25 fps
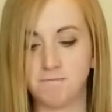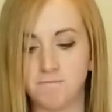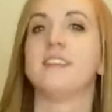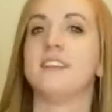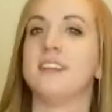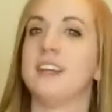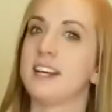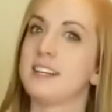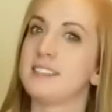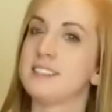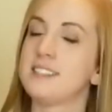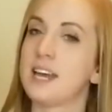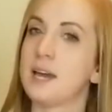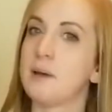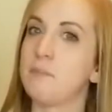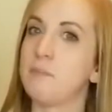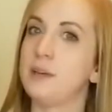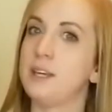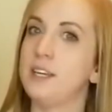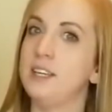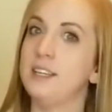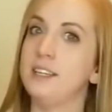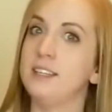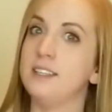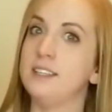The next step
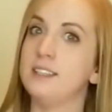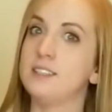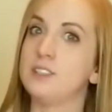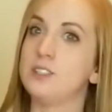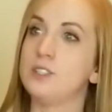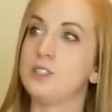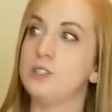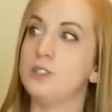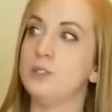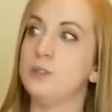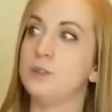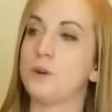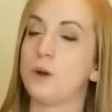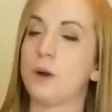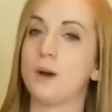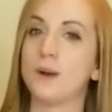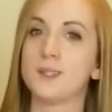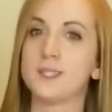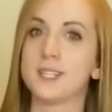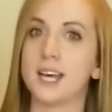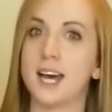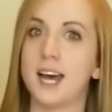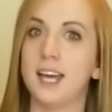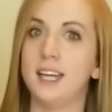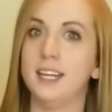is to go
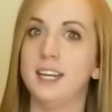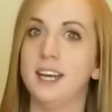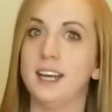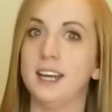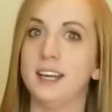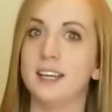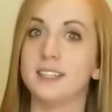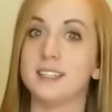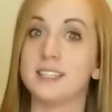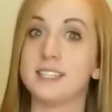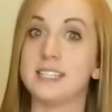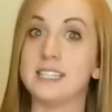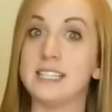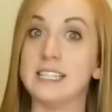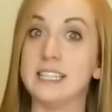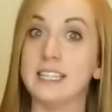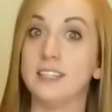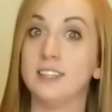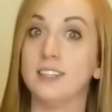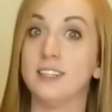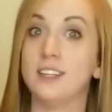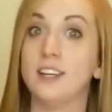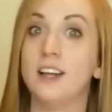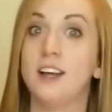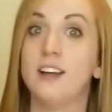outside and
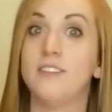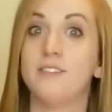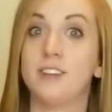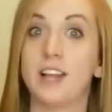steal